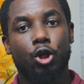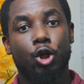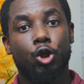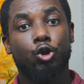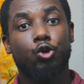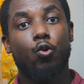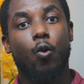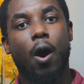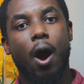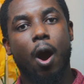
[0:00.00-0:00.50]

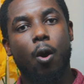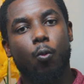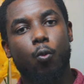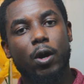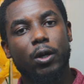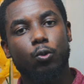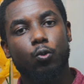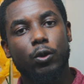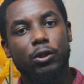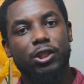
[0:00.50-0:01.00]
so I
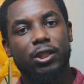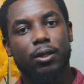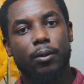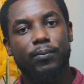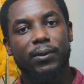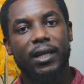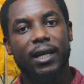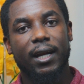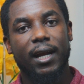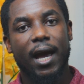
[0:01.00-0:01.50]
went with
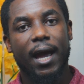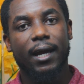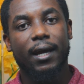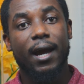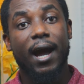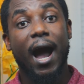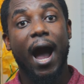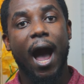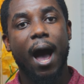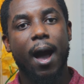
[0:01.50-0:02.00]
something like
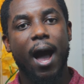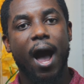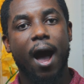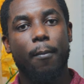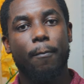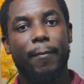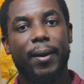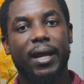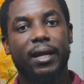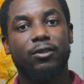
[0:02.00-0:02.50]
how I
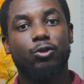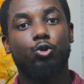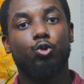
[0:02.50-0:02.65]
made